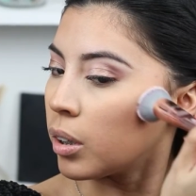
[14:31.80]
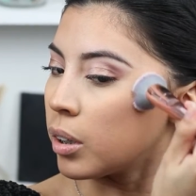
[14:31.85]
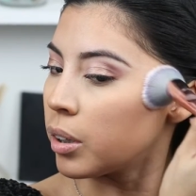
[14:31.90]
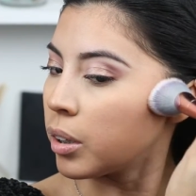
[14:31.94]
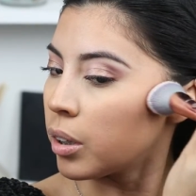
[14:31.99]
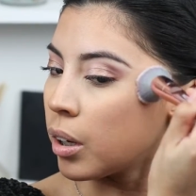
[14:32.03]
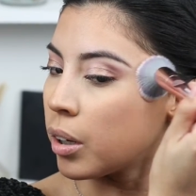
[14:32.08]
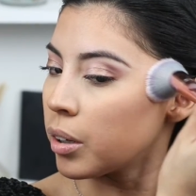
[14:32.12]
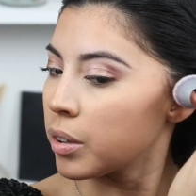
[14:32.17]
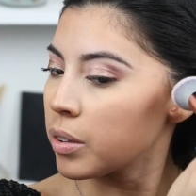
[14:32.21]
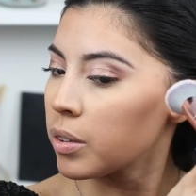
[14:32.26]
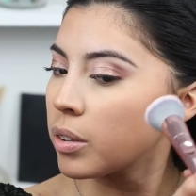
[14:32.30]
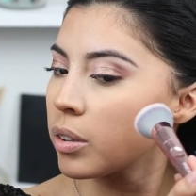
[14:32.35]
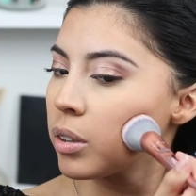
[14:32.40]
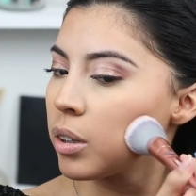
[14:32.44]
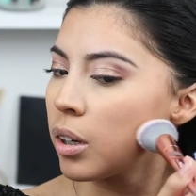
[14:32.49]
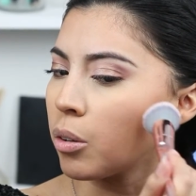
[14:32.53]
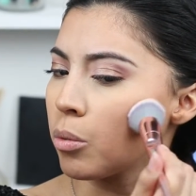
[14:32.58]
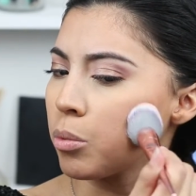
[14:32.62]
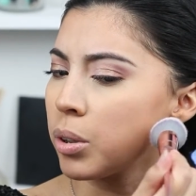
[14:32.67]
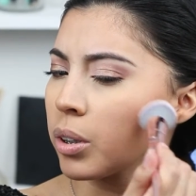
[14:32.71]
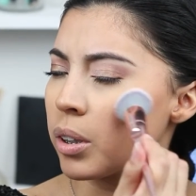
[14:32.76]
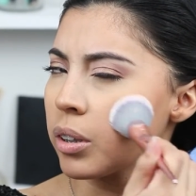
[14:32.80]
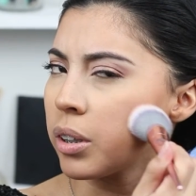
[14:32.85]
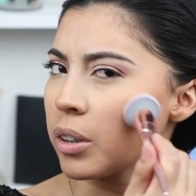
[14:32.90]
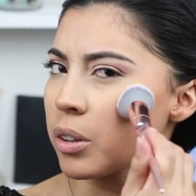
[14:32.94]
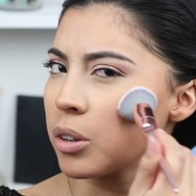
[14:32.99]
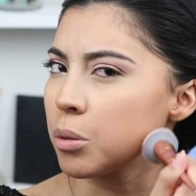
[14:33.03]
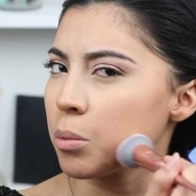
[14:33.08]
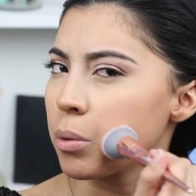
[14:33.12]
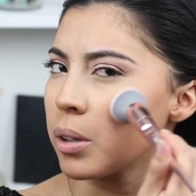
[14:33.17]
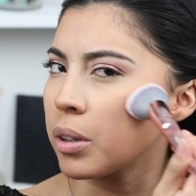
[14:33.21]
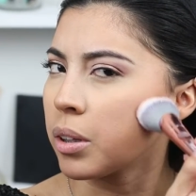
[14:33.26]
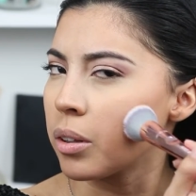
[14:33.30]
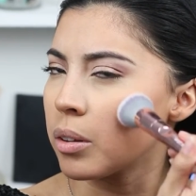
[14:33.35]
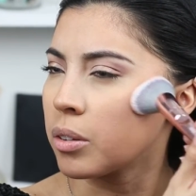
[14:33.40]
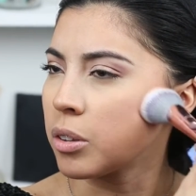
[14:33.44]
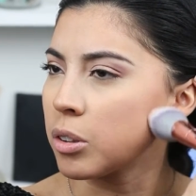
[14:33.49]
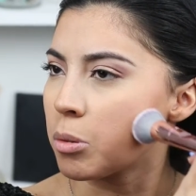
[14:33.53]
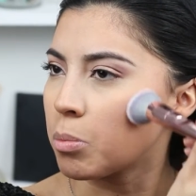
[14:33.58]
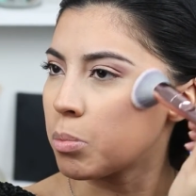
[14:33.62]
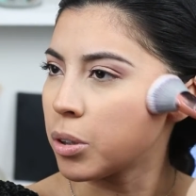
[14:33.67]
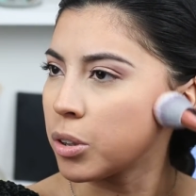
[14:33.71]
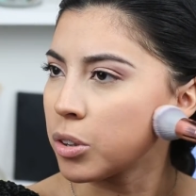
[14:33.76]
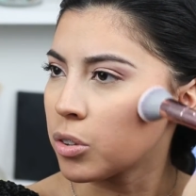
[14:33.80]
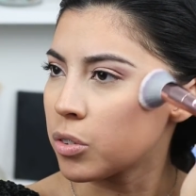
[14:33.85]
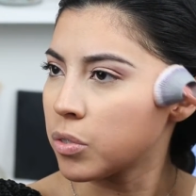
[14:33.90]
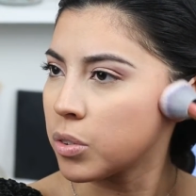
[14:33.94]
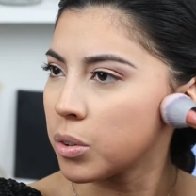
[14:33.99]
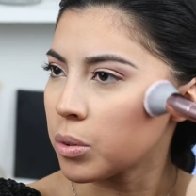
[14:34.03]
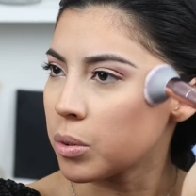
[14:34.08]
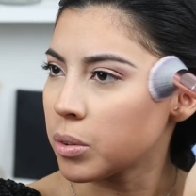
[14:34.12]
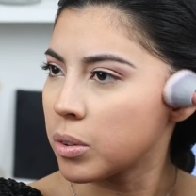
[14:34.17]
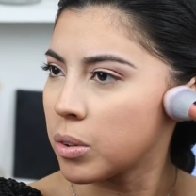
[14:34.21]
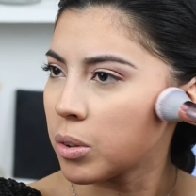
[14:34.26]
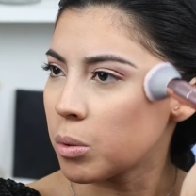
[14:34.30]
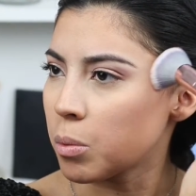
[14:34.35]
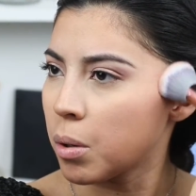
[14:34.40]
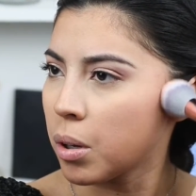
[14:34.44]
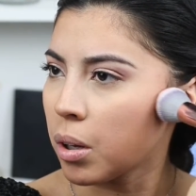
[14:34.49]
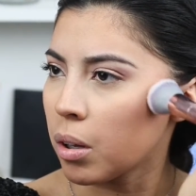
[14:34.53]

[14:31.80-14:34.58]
And honestly, I really like the way that this brush feels as